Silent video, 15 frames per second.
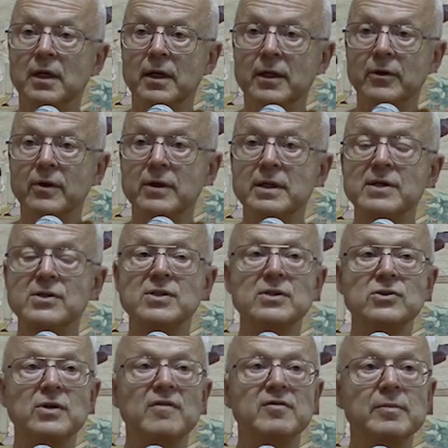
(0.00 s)
Alertness
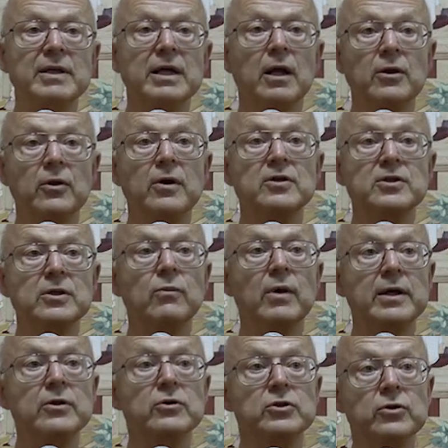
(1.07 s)
is you have to be alert to
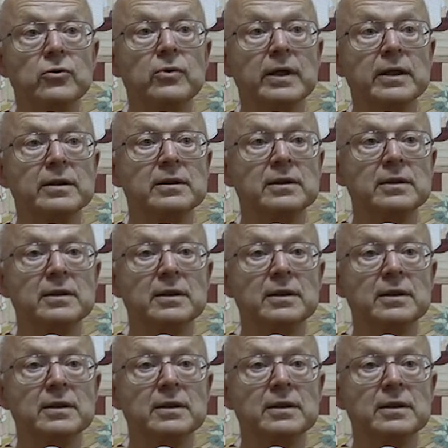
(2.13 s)
what you're doing.